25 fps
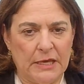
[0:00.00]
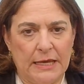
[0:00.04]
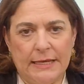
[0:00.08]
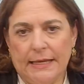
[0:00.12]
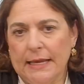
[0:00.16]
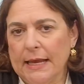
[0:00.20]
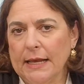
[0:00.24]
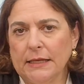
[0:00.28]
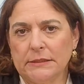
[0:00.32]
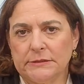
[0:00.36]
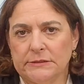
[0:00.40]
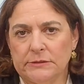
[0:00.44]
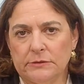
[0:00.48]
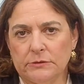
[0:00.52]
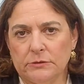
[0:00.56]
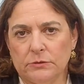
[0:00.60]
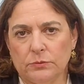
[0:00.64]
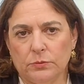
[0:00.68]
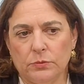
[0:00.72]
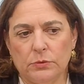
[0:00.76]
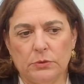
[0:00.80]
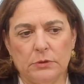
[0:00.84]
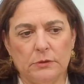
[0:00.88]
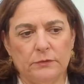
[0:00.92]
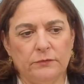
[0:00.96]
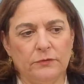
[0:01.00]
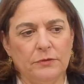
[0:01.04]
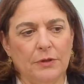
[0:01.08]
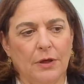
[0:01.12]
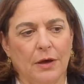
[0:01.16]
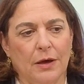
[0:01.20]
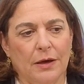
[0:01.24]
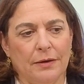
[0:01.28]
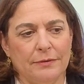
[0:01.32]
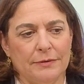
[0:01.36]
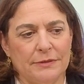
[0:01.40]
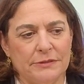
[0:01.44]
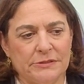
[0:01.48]
canceled the rule of
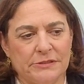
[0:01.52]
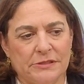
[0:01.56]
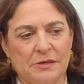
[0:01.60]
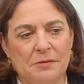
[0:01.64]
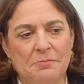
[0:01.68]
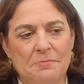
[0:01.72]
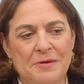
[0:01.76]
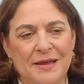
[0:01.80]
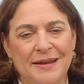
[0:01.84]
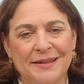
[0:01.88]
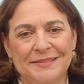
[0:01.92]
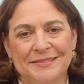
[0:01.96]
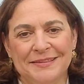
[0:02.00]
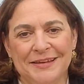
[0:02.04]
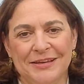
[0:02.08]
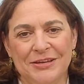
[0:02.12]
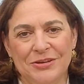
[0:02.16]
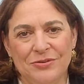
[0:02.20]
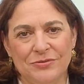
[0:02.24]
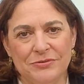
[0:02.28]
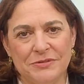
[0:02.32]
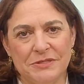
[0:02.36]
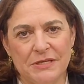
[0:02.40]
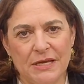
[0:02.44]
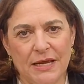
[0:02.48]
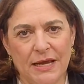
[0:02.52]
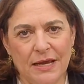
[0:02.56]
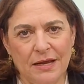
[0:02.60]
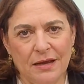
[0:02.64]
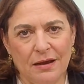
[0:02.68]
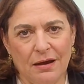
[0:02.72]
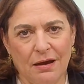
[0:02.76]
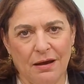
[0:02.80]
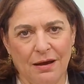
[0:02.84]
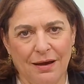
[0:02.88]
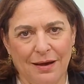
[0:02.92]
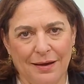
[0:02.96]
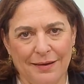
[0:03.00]
law, because the minute that you take
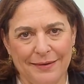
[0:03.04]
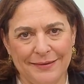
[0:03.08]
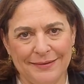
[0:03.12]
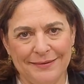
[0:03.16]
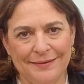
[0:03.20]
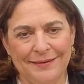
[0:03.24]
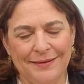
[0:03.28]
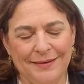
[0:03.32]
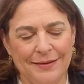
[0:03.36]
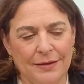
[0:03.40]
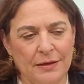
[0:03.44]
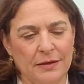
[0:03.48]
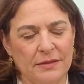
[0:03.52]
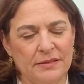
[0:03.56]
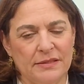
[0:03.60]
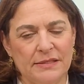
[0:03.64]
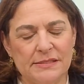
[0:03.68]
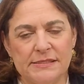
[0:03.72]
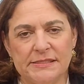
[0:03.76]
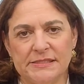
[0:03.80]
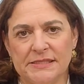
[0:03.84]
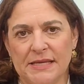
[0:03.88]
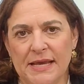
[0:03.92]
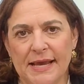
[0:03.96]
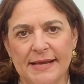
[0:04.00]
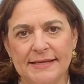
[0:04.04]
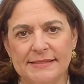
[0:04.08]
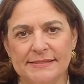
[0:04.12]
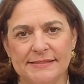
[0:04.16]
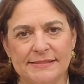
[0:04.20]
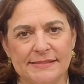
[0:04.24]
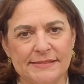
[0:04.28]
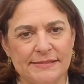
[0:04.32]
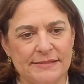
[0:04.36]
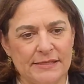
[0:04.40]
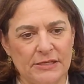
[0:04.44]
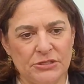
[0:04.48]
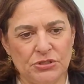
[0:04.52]
on these
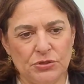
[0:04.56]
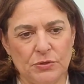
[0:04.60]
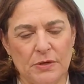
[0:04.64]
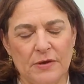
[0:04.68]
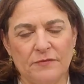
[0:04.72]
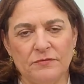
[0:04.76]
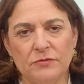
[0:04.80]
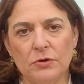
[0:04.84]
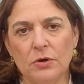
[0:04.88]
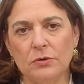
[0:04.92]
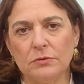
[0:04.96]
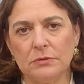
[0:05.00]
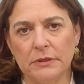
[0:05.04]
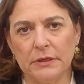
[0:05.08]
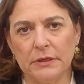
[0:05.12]
cases that you have no